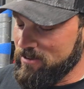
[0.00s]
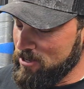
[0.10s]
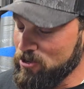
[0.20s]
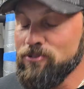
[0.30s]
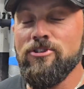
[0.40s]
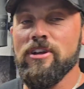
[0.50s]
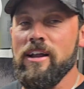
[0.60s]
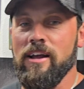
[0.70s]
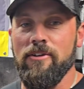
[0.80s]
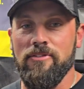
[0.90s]
huge shout
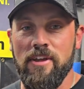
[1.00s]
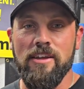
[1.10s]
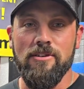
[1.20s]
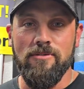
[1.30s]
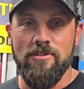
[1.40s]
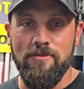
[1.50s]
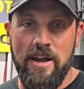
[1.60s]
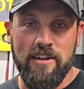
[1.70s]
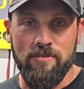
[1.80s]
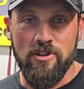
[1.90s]
out, thank you to
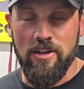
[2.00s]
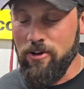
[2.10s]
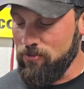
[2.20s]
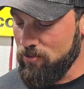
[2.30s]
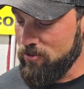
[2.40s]
Max Michelle for